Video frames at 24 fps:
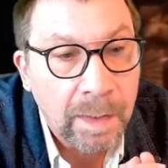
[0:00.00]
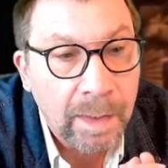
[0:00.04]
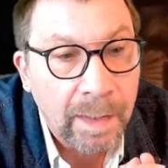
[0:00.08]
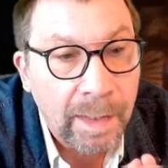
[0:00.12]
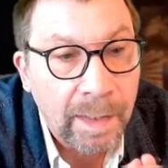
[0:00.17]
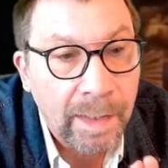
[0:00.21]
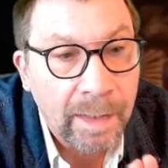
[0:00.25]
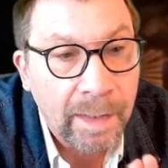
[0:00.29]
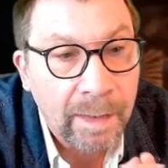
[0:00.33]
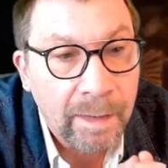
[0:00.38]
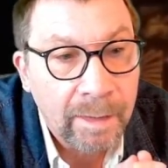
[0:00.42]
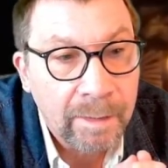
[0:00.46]

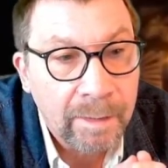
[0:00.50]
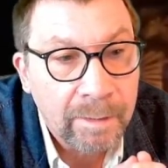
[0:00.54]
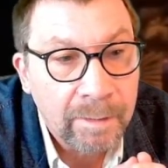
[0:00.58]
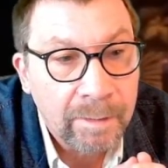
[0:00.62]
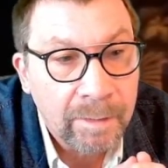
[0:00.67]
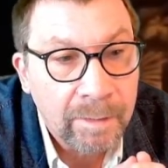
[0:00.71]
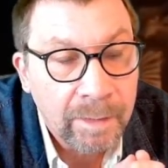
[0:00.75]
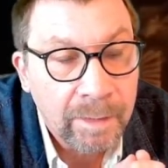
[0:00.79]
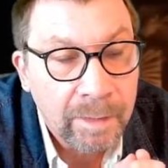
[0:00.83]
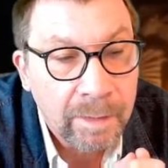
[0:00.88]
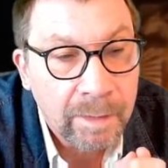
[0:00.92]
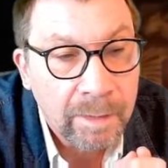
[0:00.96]

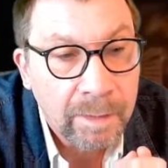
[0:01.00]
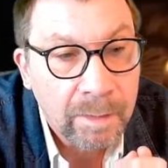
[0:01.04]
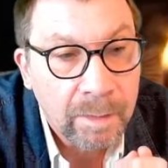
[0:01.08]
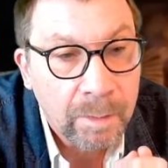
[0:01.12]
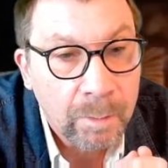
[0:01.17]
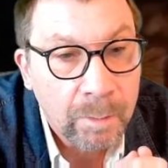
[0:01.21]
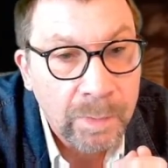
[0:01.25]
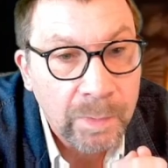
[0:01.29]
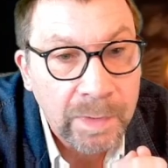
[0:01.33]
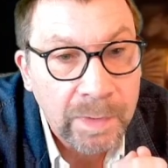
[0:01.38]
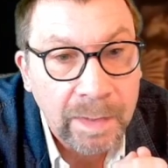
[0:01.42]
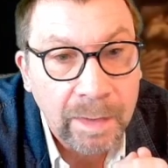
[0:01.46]
and
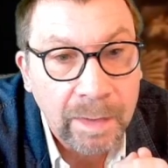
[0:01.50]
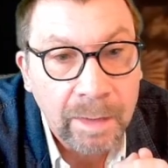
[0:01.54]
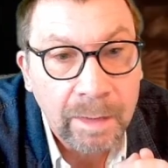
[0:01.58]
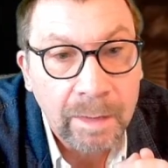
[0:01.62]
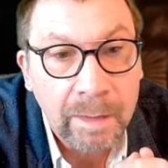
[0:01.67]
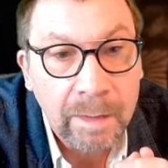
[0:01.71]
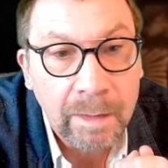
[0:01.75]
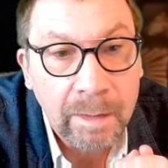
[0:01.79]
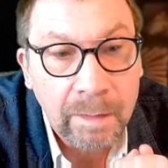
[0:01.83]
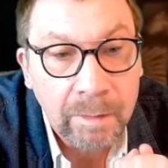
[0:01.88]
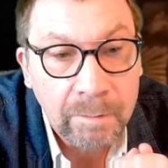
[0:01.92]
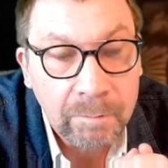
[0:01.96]
we get
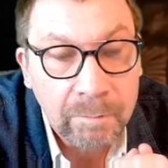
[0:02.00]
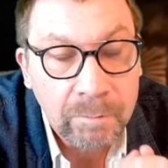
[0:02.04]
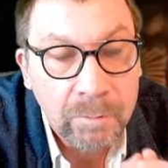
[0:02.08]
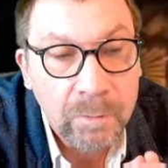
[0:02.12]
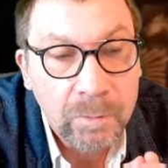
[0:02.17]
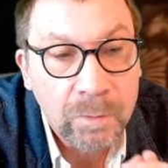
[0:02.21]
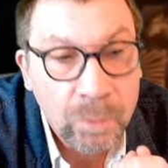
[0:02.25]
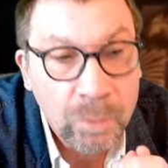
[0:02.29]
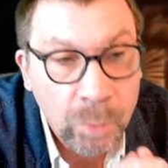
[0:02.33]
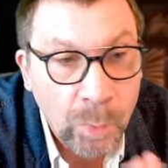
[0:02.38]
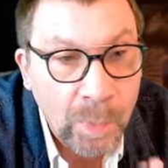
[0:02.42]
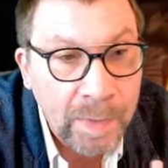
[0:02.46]

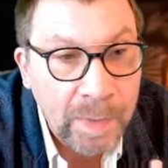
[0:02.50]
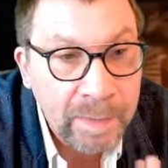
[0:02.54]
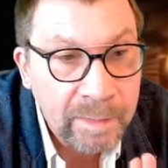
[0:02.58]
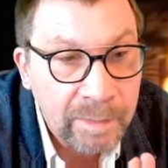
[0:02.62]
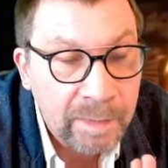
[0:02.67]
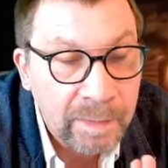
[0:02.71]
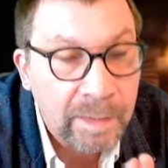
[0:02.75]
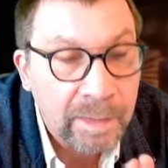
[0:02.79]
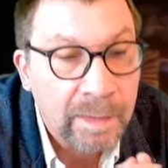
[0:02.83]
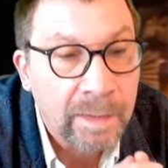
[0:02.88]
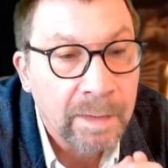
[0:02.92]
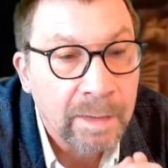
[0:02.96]

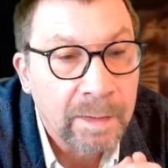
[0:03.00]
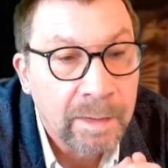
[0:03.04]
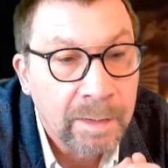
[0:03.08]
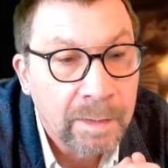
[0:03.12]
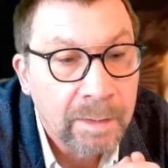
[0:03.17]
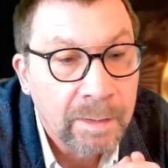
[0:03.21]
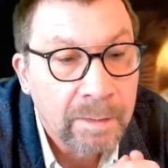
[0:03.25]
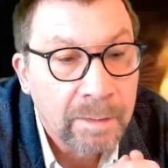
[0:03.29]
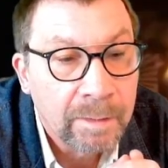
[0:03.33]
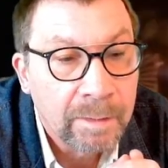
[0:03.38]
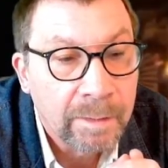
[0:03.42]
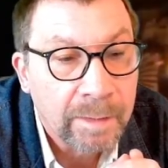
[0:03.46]
20
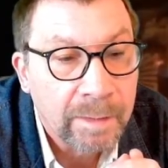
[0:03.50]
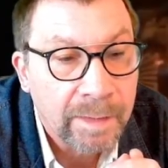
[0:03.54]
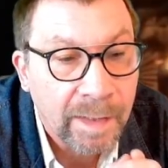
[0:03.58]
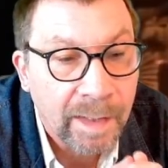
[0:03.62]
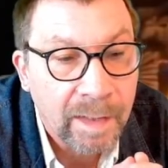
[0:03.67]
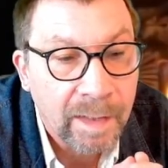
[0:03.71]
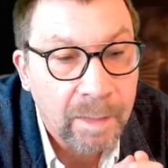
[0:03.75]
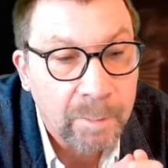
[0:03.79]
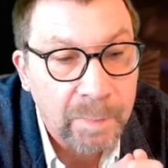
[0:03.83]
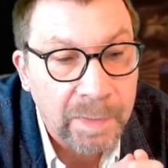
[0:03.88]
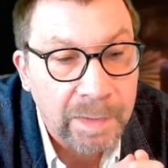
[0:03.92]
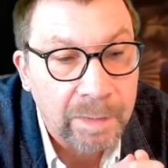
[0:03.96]

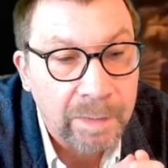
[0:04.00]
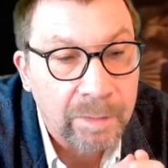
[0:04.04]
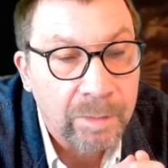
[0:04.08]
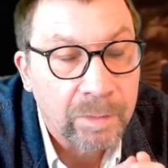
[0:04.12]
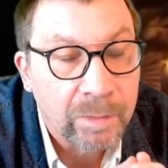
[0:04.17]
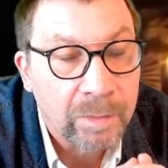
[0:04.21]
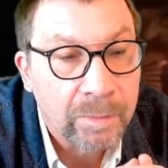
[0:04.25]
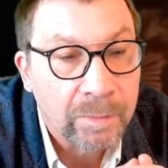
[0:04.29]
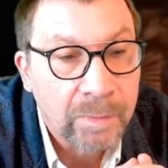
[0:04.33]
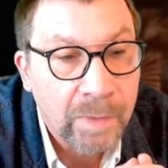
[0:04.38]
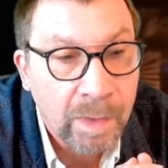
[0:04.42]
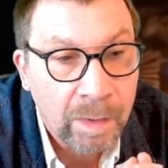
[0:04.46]

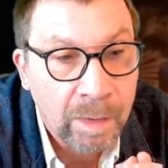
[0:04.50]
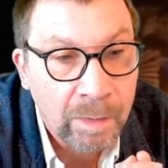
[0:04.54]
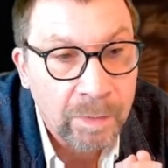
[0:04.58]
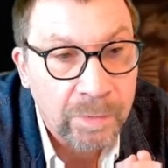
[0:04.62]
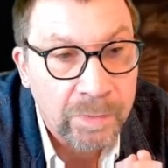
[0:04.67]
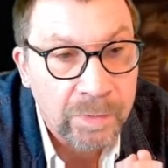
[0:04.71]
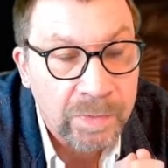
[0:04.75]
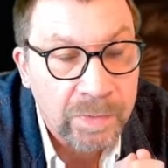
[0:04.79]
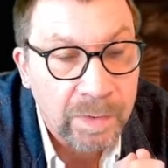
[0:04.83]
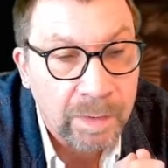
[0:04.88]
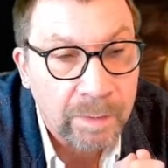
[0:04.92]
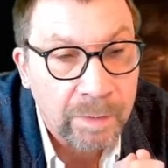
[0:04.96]
nanometers of
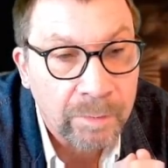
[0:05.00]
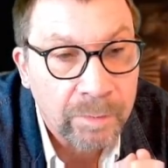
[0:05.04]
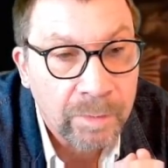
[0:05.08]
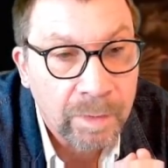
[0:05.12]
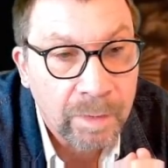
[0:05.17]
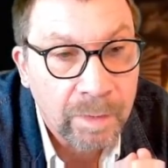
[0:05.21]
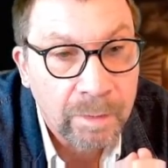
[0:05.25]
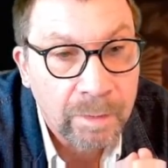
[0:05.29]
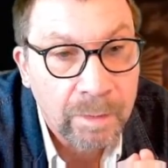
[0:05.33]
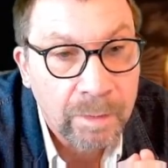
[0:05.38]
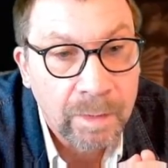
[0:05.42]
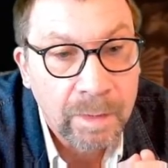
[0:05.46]
color shift
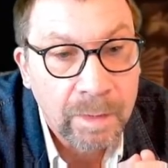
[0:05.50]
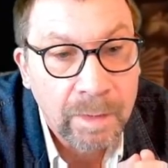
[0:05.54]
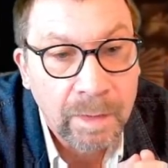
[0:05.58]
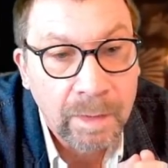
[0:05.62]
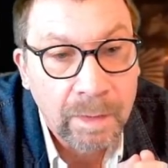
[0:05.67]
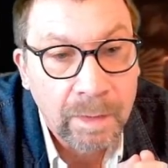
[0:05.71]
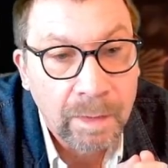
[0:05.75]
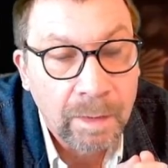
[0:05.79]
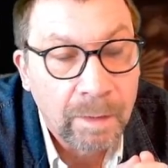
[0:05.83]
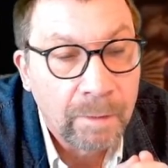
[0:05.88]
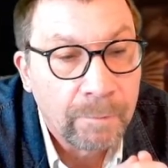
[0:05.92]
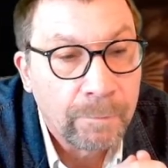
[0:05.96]

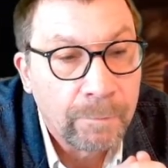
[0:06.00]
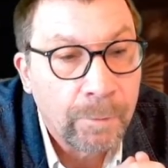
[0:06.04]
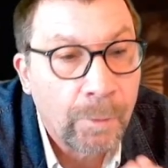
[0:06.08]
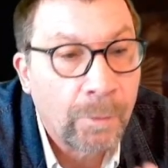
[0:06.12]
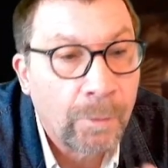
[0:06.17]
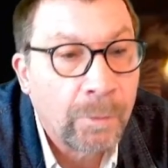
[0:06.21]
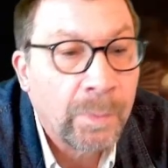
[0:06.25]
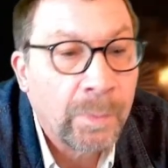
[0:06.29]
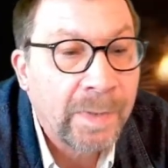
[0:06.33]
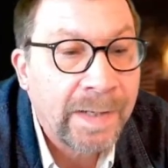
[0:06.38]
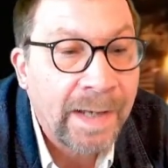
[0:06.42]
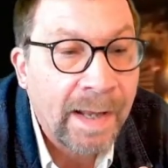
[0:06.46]
for
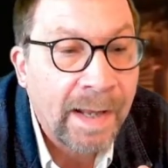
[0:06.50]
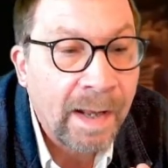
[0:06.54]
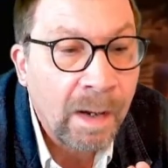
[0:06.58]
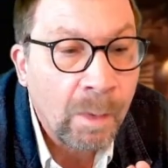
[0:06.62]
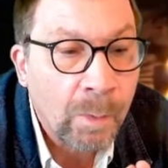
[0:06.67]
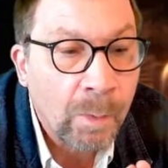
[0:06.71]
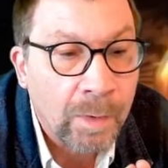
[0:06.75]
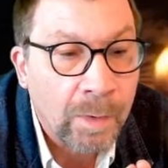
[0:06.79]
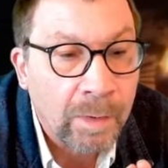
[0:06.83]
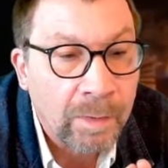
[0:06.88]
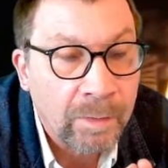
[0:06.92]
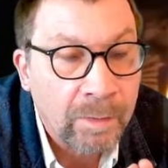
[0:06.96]
3
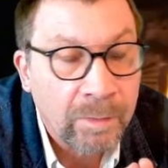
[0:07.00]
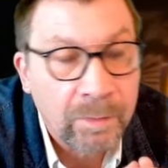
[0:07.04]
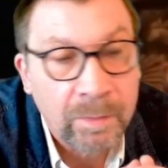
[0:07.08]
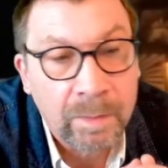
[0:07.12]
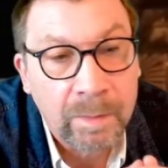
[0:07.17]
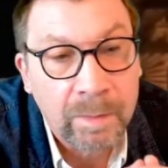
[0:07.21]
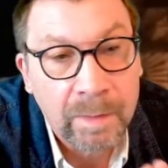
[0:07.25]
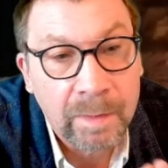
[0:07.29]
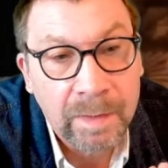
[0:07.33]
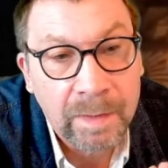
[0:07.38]
hours.